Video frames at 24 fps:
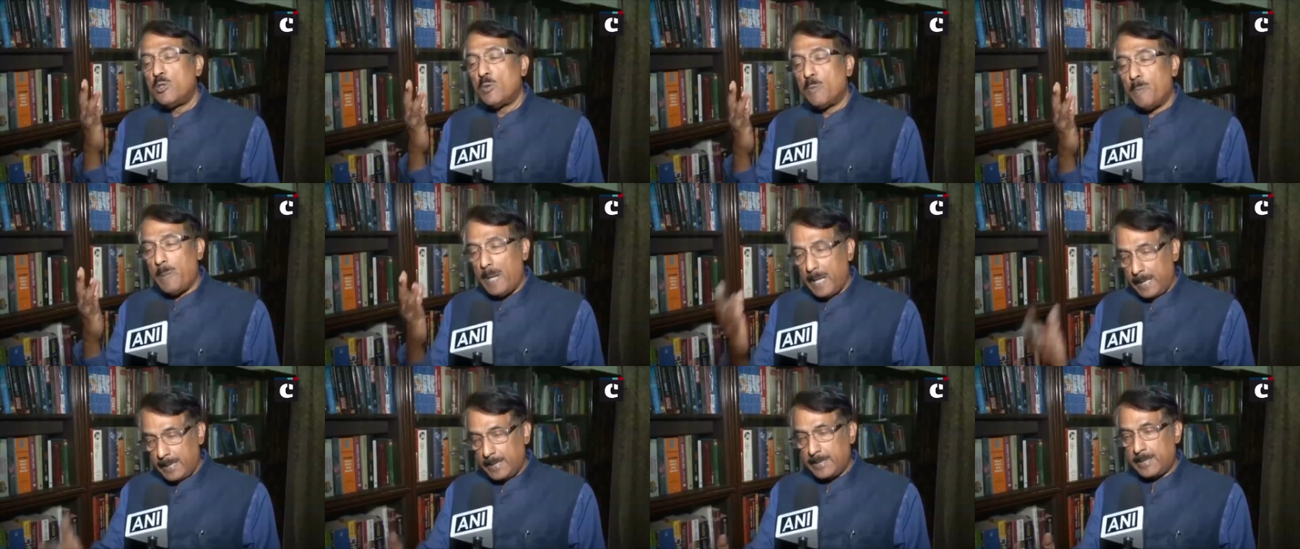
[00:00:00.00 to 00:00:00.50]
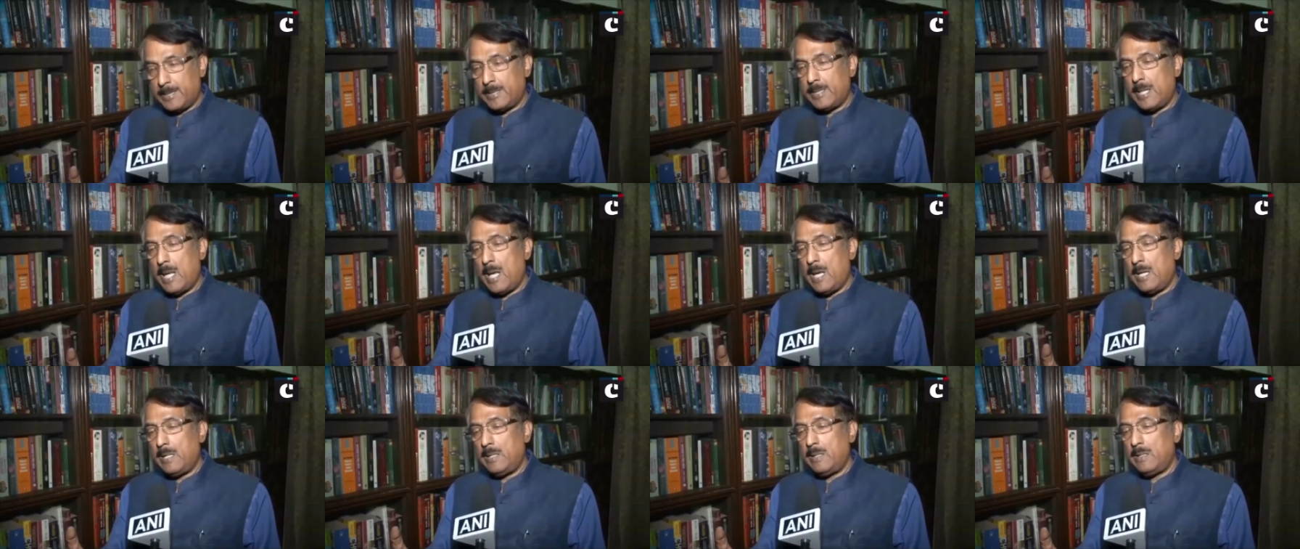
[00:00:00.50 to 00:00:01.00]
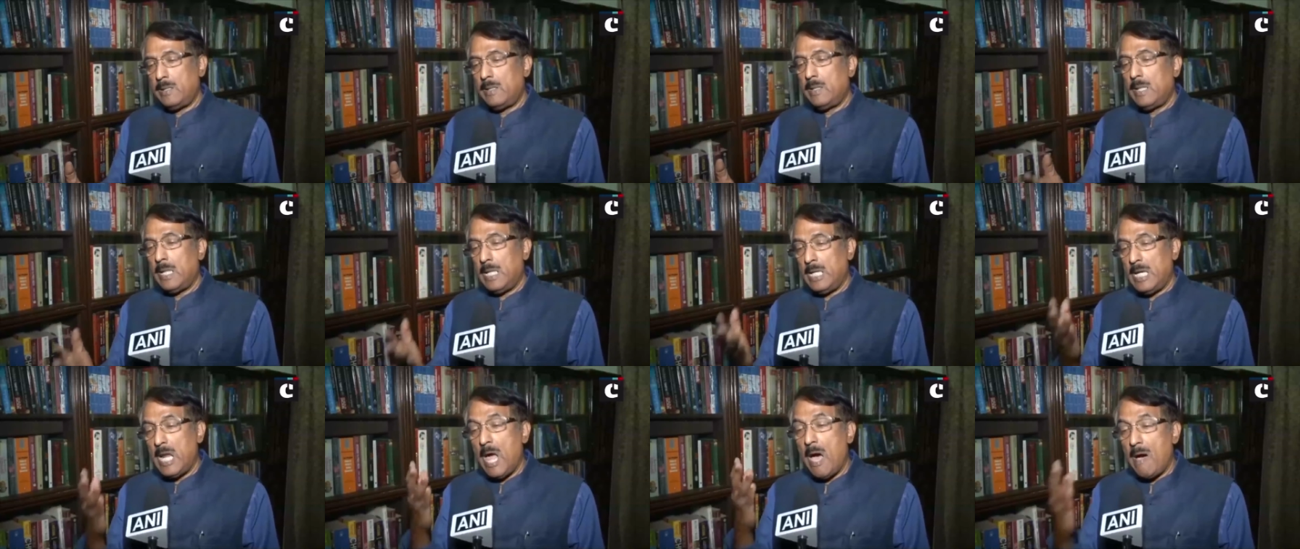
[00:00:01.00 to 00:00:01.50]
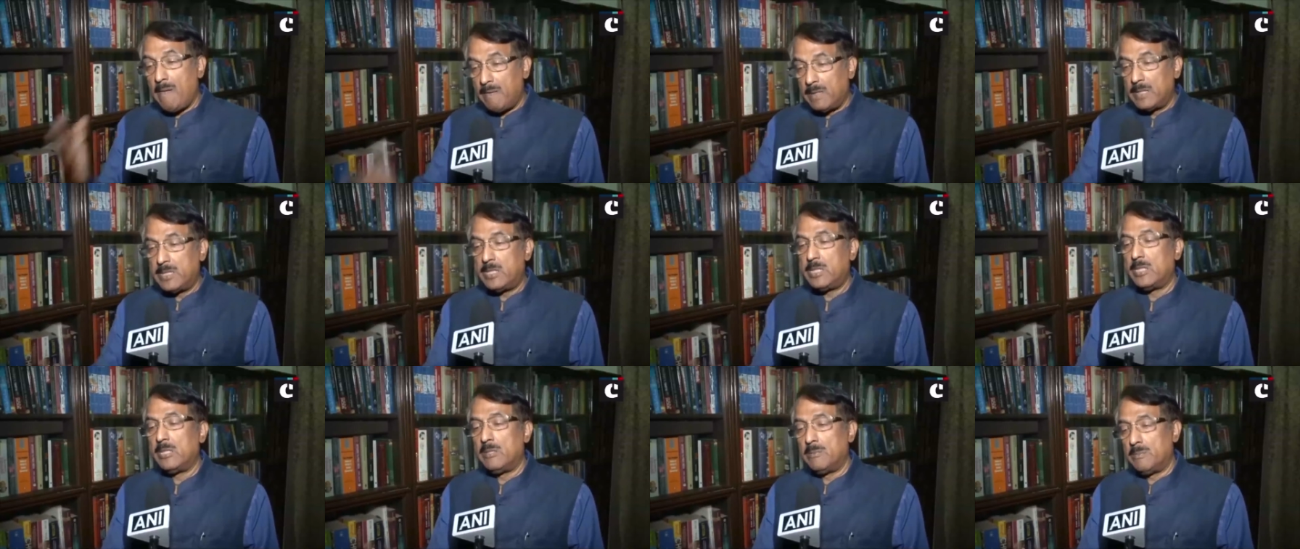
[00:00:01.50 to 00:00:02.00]
to Pakistan in our
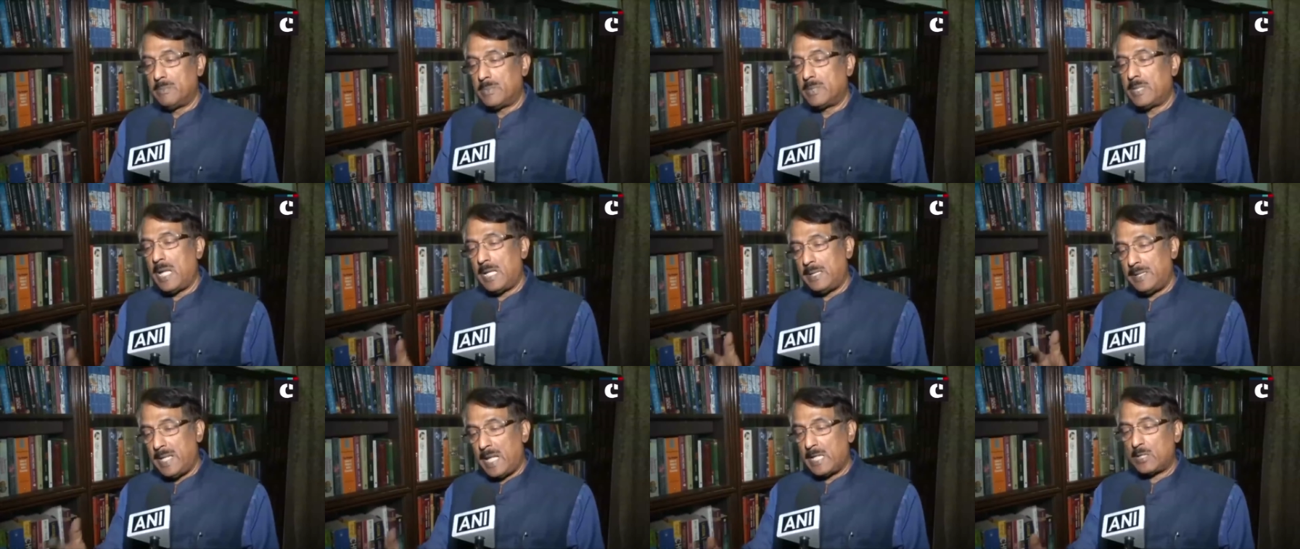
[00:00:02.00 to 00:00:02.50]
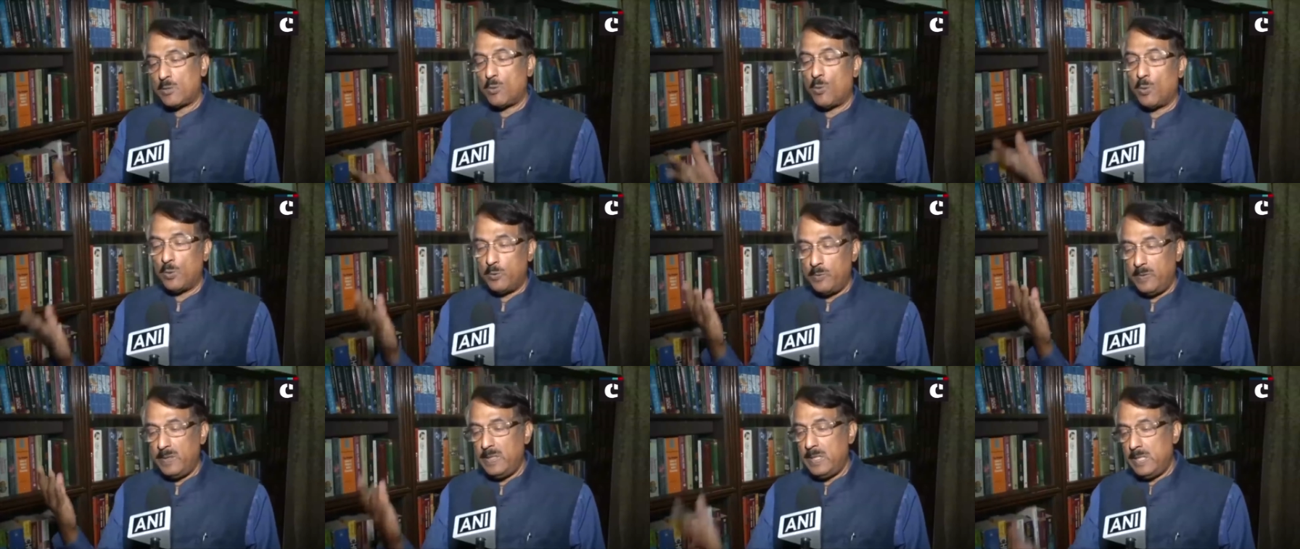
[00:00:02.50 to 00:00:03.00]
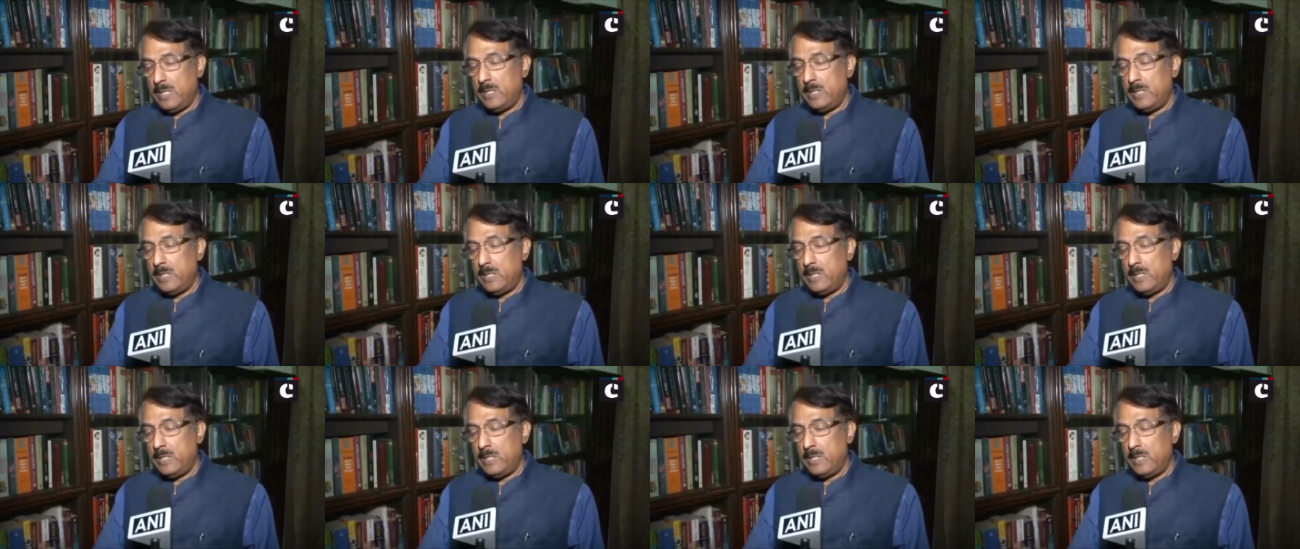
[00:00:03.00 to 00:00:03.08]
terms, and that's what we